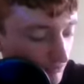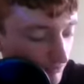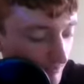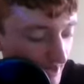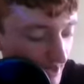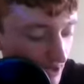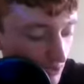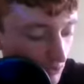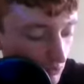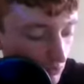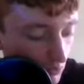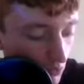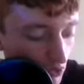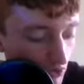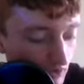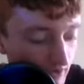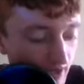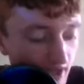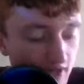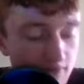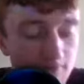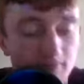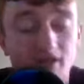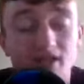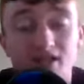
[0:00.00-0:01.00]
round one,
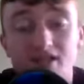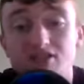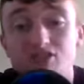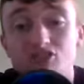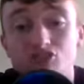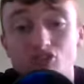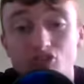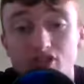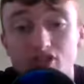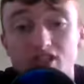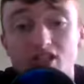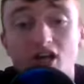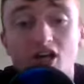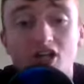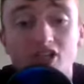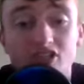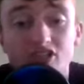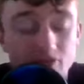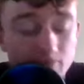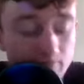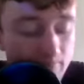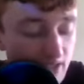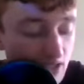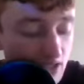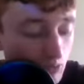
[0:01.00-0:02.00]
I predicted Donegal
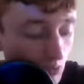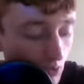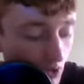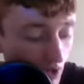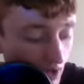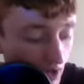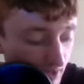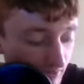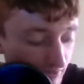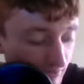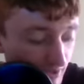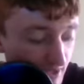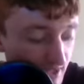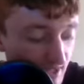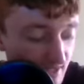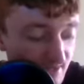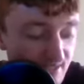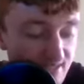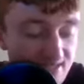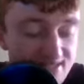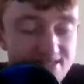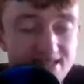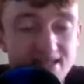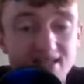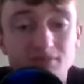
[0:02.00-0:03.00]
to beat Waterford, and
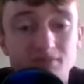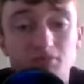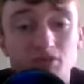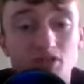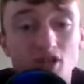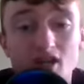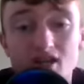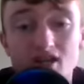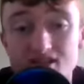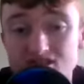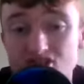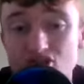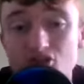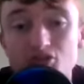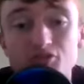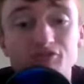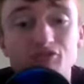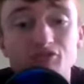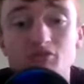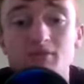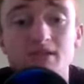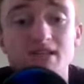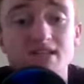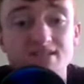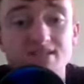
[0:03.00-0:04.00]
they did, but not as
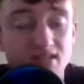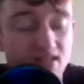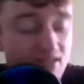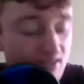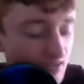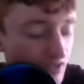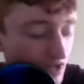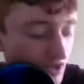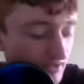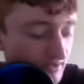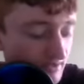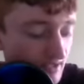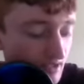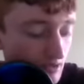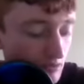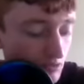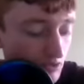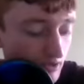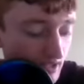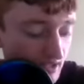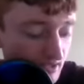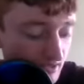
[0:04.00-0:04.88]
comfortably as I thought they would.